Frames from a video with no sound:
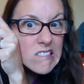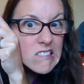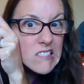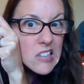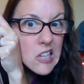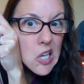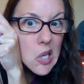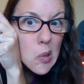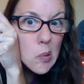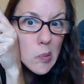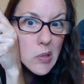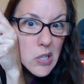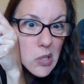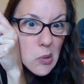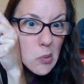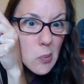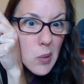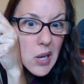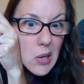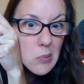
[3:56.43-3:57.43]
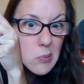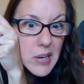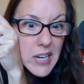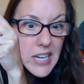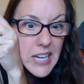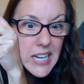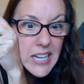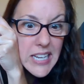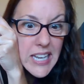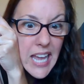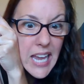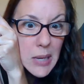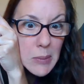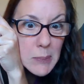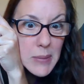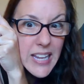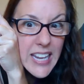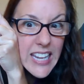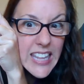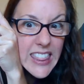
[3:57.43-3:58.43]
No, we don't want writing time
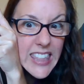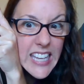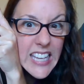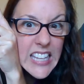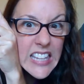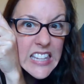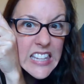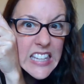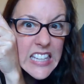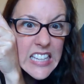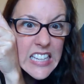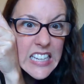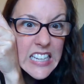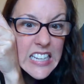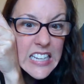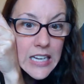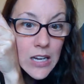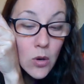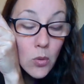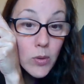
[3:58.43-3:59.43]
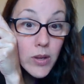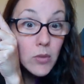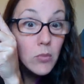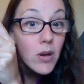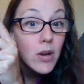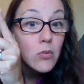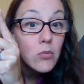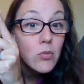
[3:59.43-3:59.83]
like this. We want